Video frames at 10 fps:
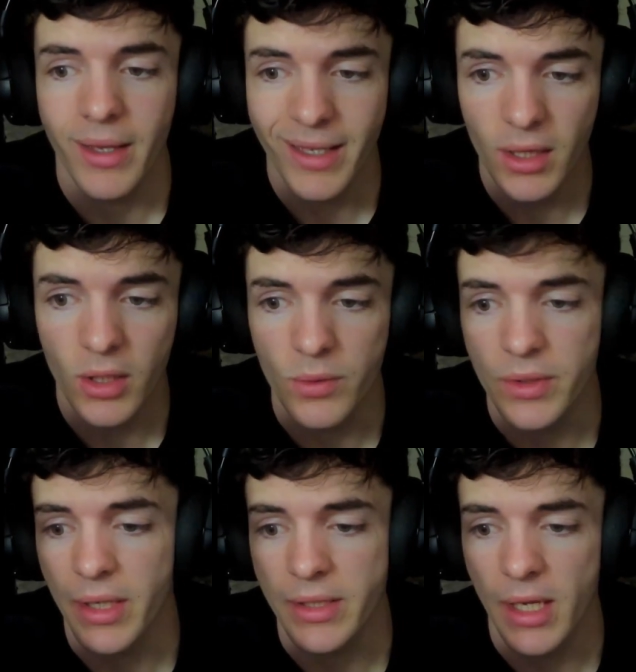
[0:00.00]

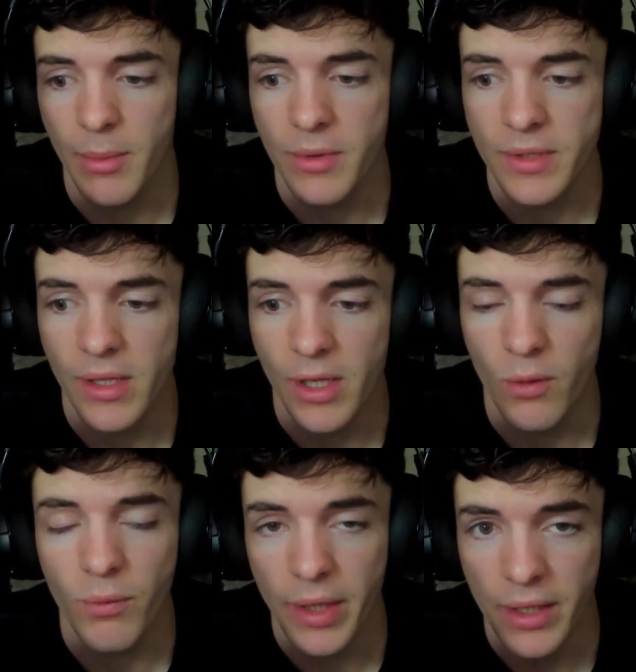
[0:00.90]
Helios has came out and said they're
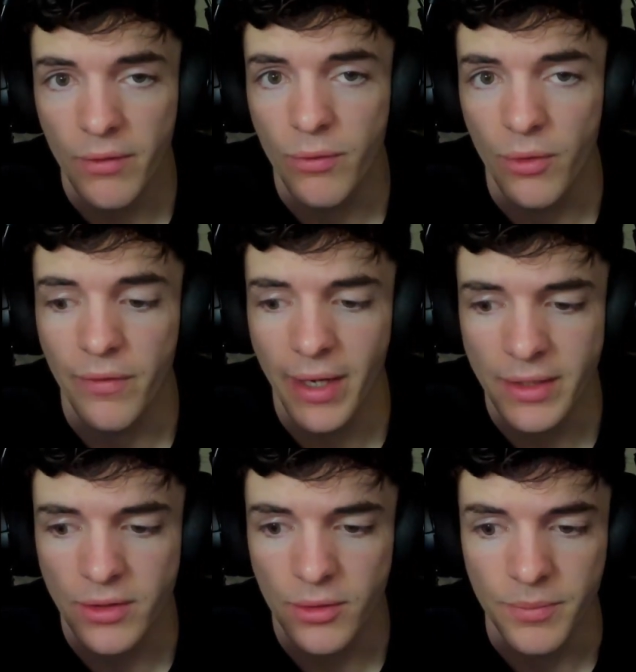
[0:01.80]
ready for
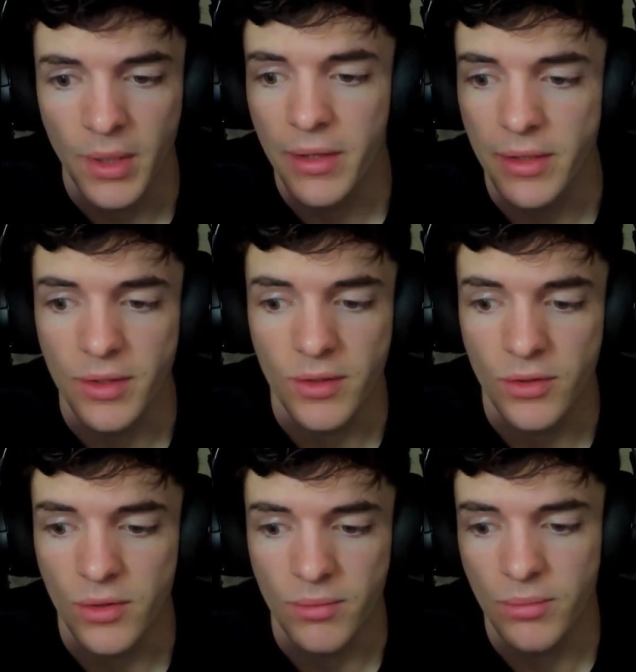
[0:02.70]
Vasil. This is
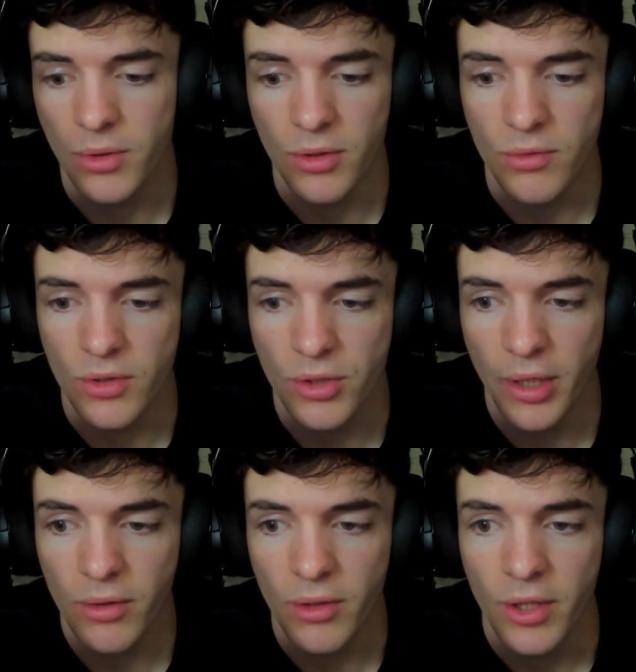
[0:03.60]
just good news in
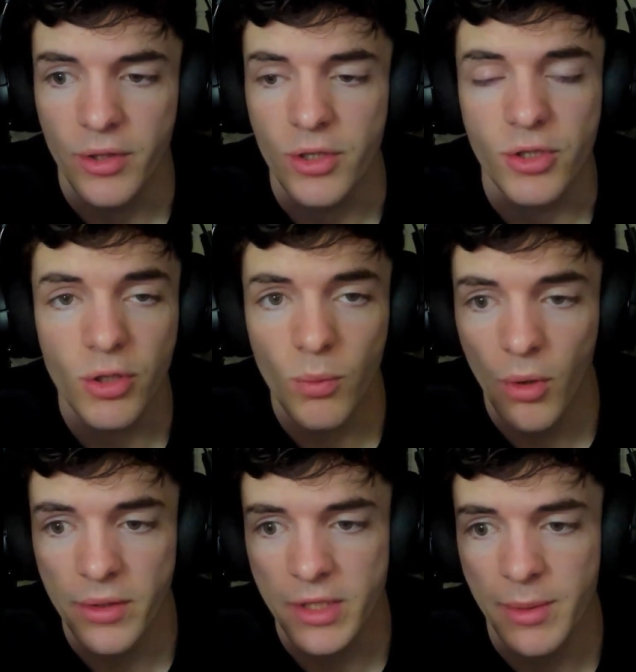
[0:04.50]
general. The Gero
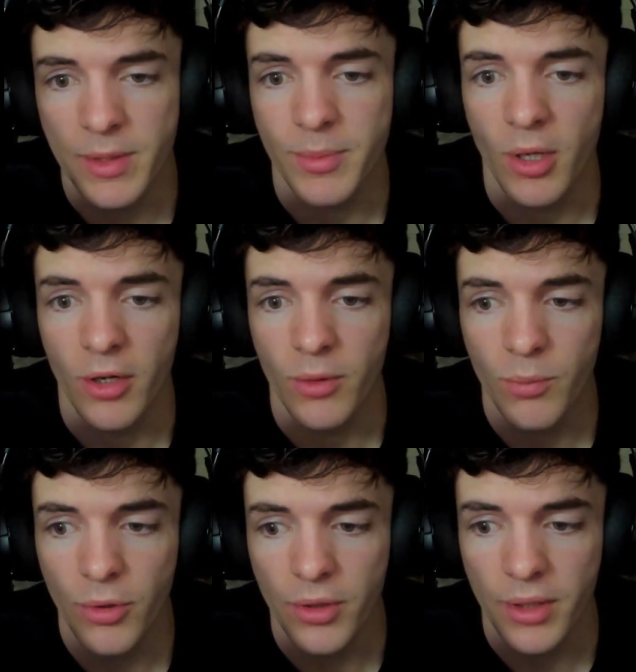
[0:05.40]
wallet team has been hard at
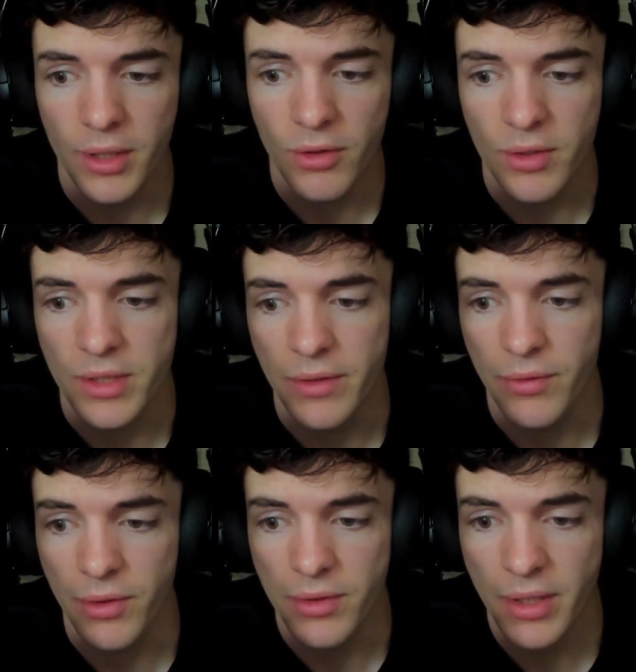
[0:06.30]
work. You can see
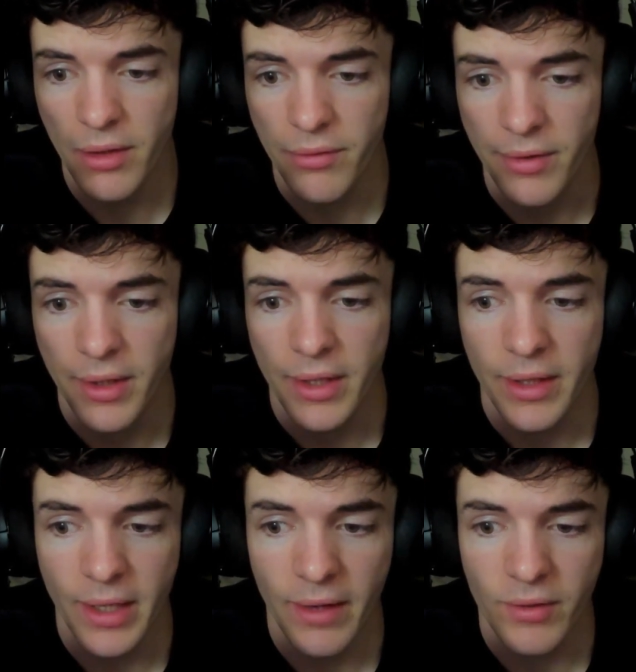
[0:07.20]
for yourself,
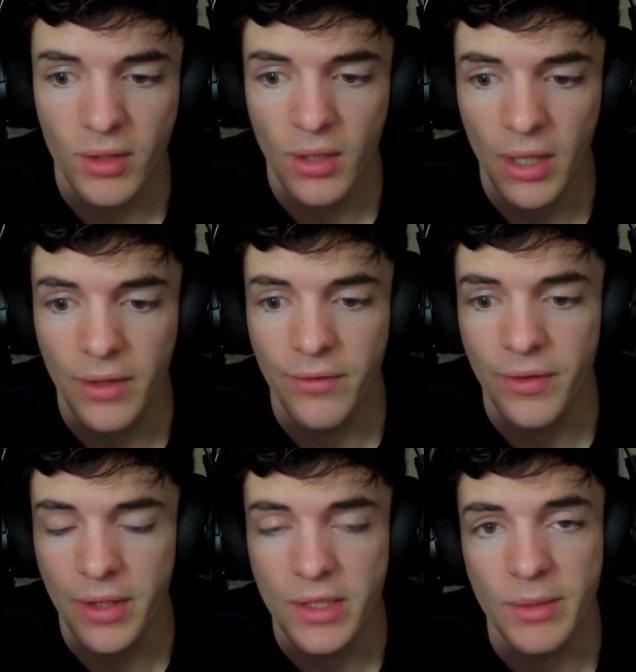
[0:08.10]
they have a lot of
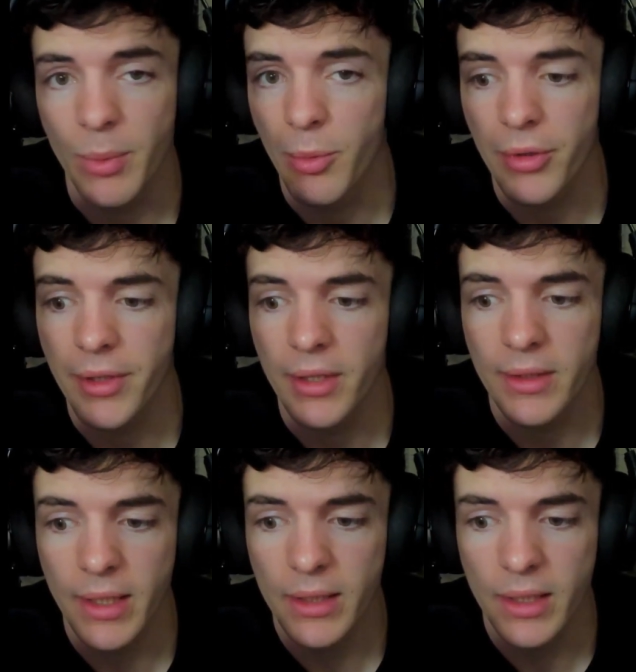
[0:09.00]
things they've been working on
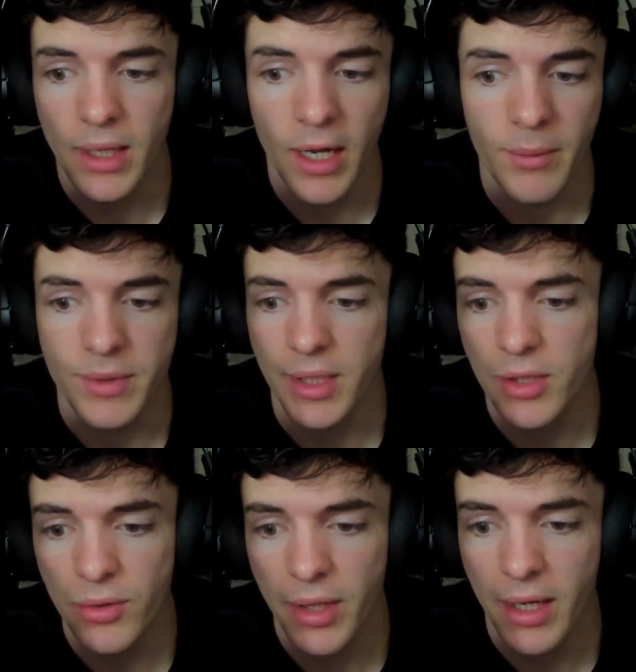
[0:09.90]
lately. iOS
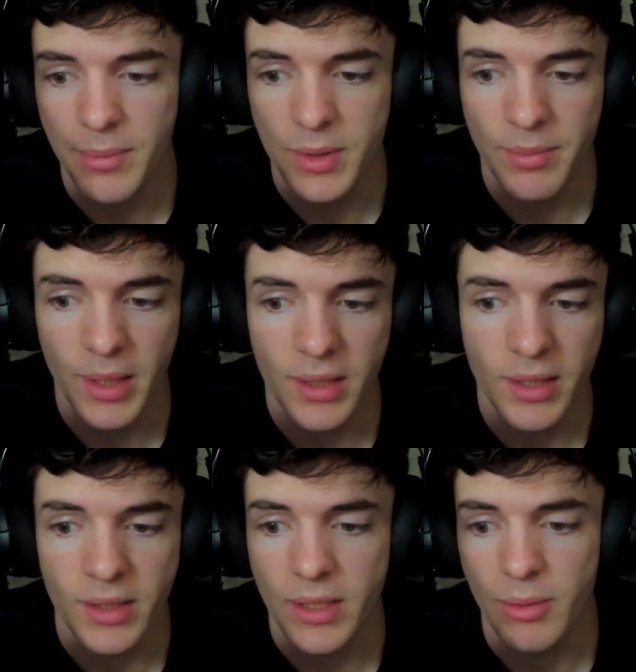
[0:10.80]
Android apps, beta
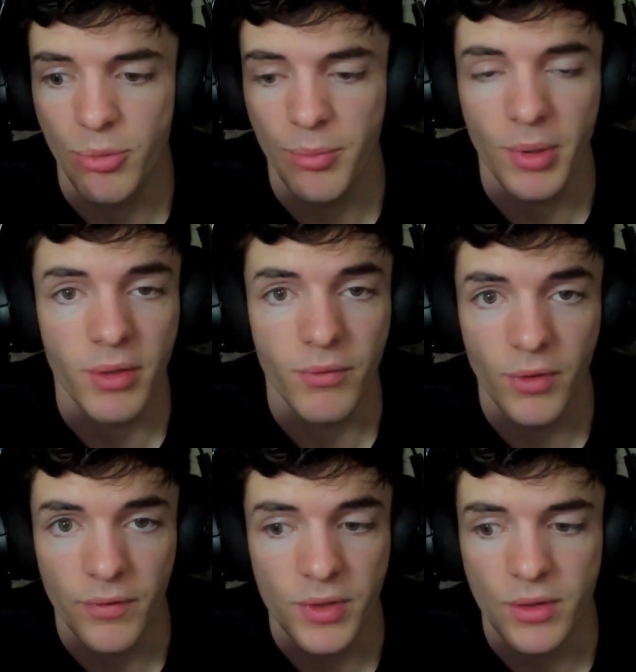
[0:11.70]
testing, preparing for
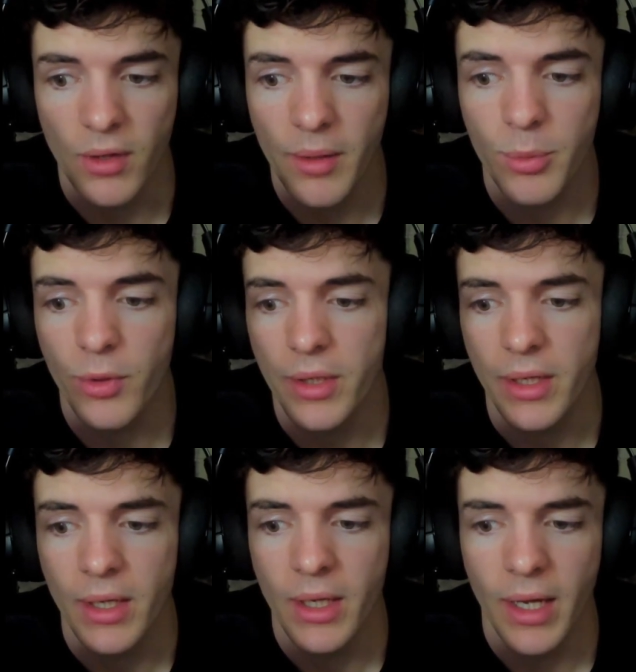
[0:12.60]
the Vasil upgrade,
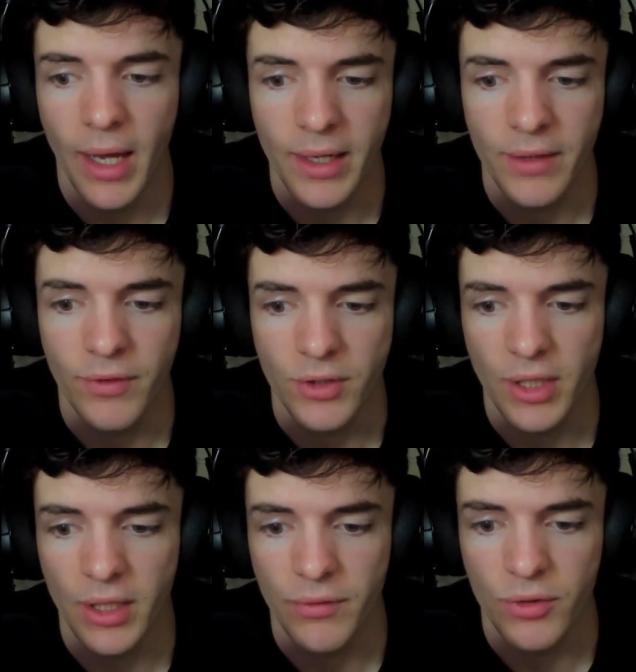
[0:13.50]
added
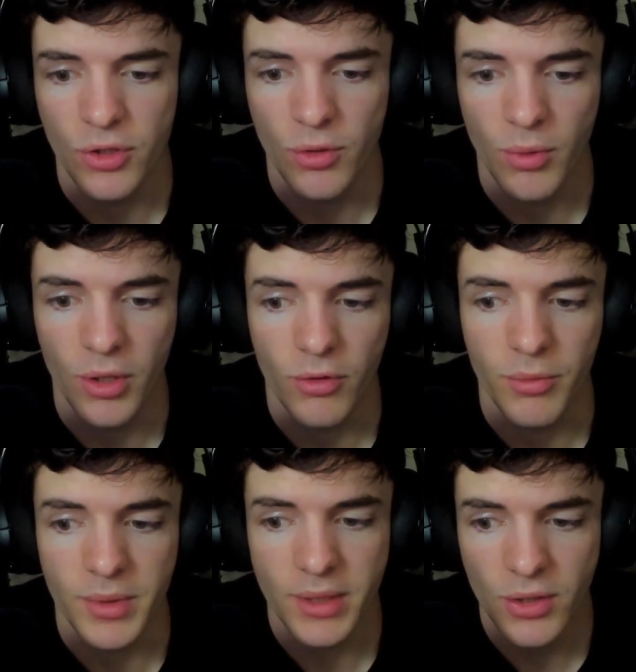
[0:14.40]
functionality for the Gero wallet
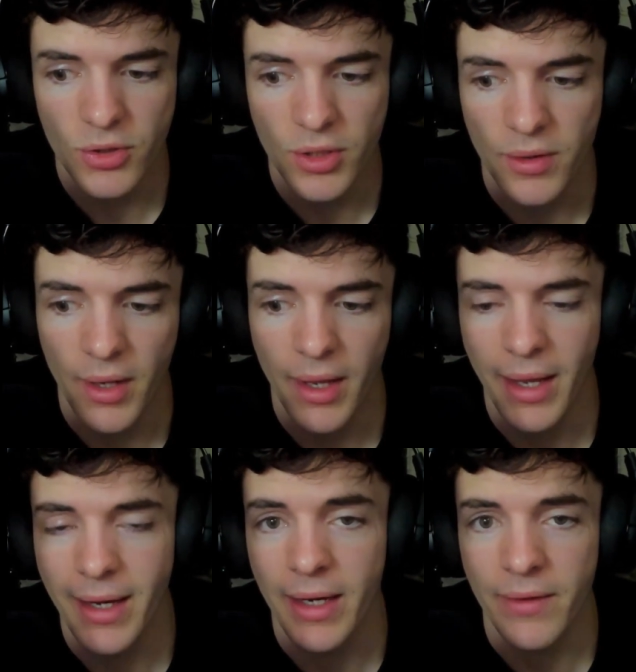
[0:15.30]
Chrome extension,
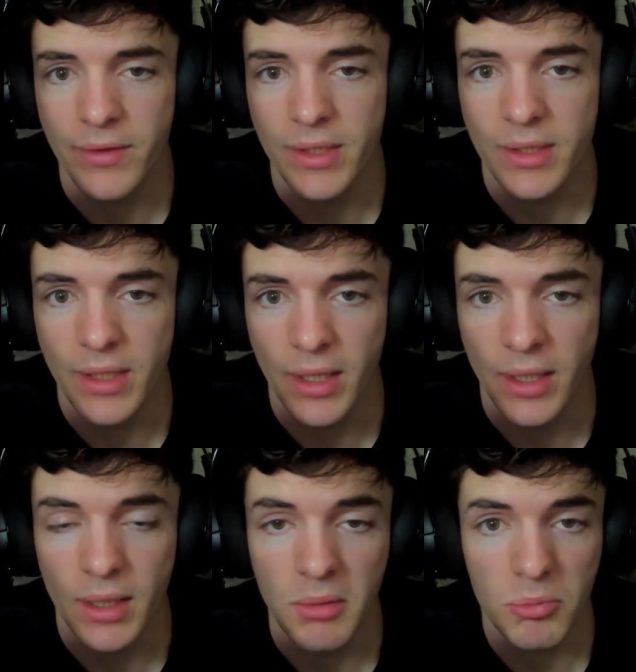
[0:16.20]
and NFT
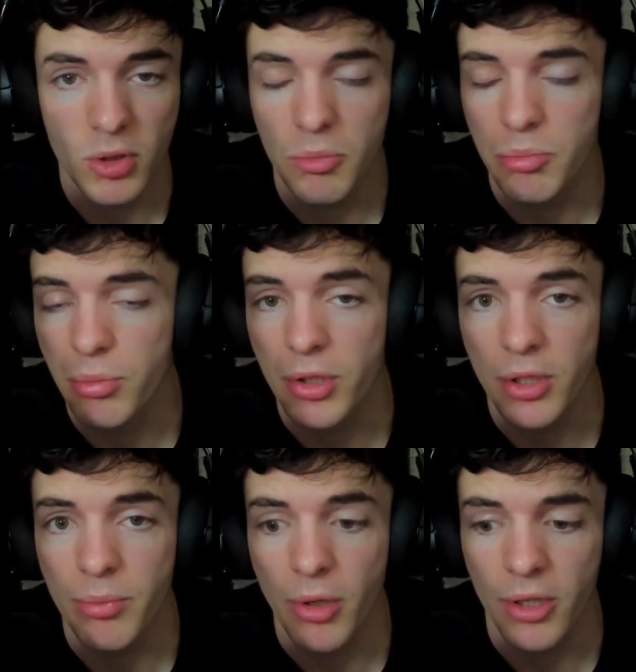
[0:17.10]
staking. So pretty
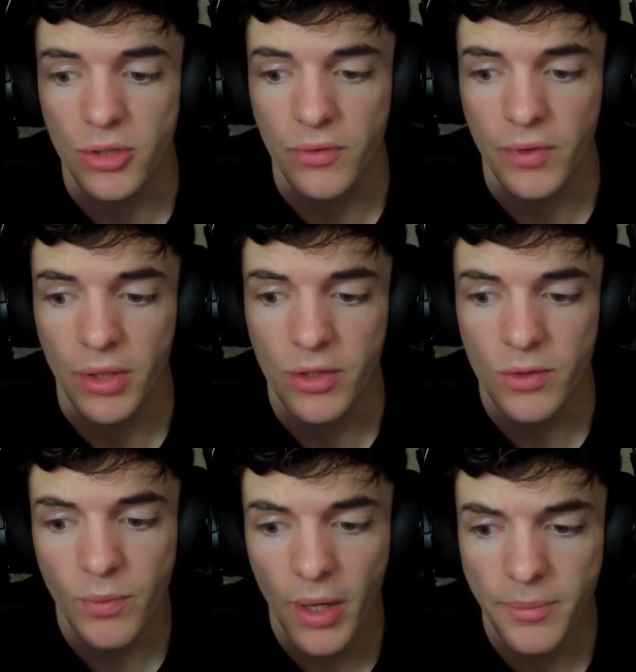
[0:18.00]
good progress over there
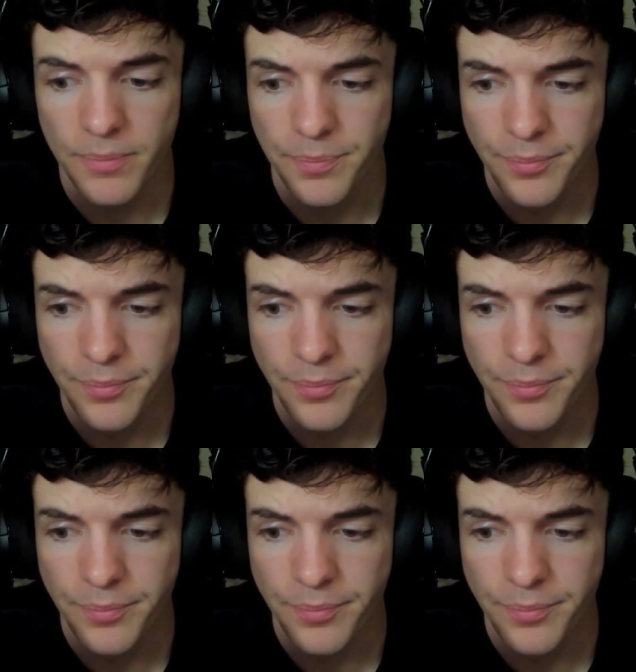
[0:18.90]
as well.